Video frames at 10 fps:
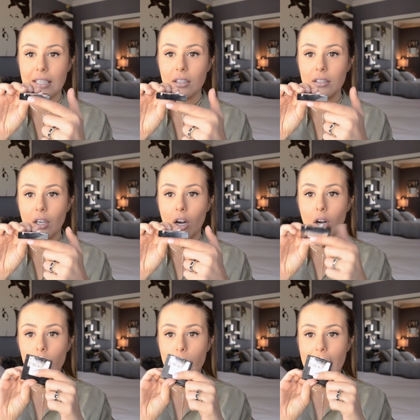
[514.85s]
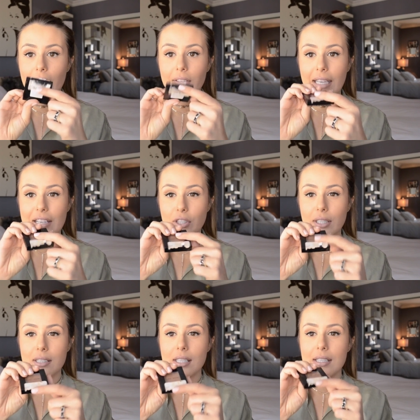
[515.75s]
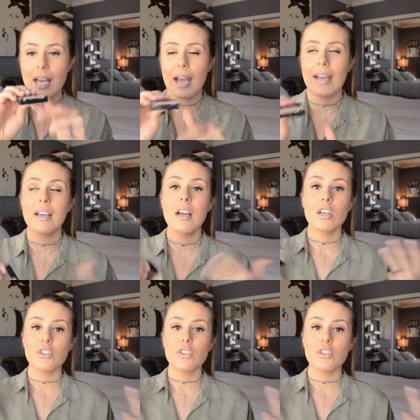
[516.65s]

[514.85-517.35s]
all around, like as you can see the tag.